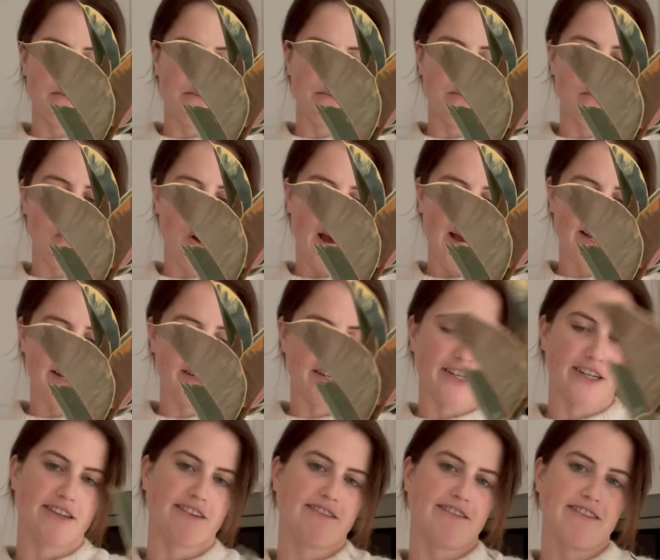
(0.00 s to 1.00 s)

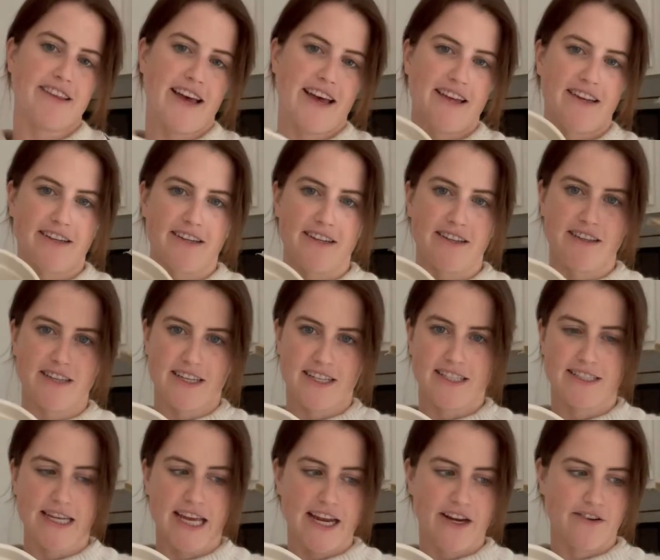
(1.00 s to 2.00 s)
wider than the
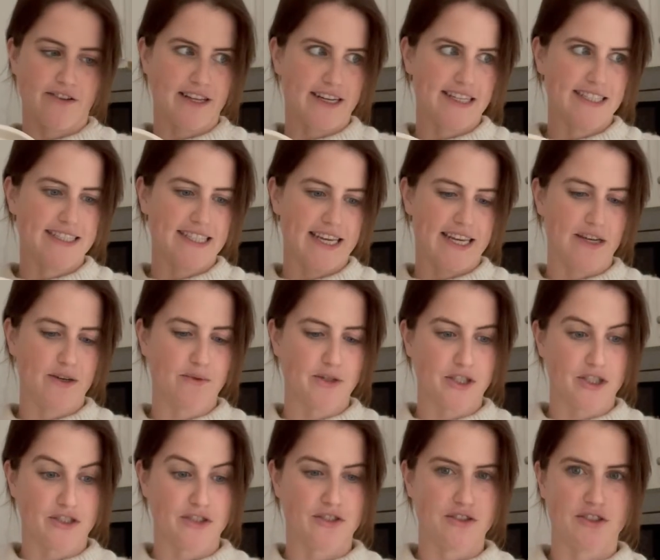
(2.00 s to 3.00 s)
container that it's in,
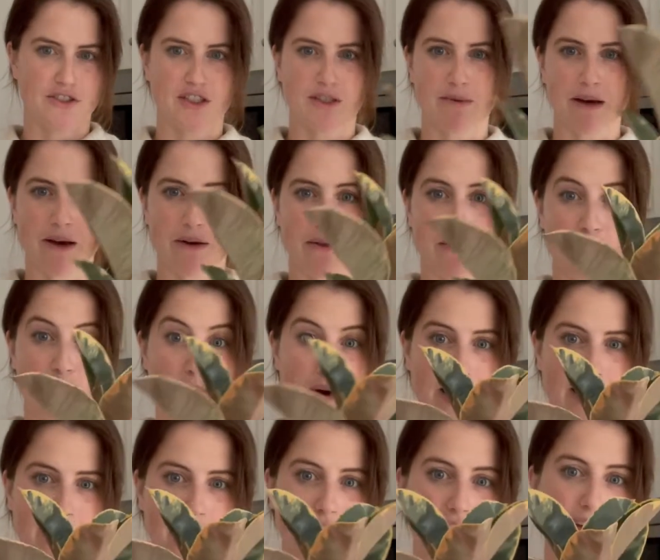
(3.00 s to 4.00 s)
which is just about the
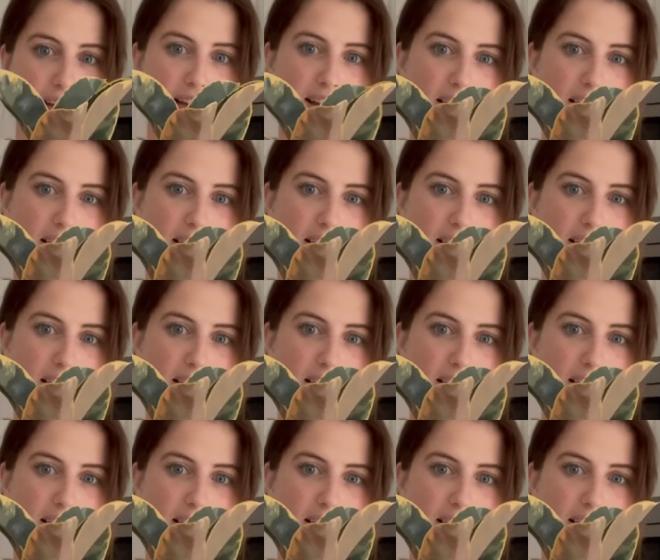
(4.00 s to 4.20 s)
right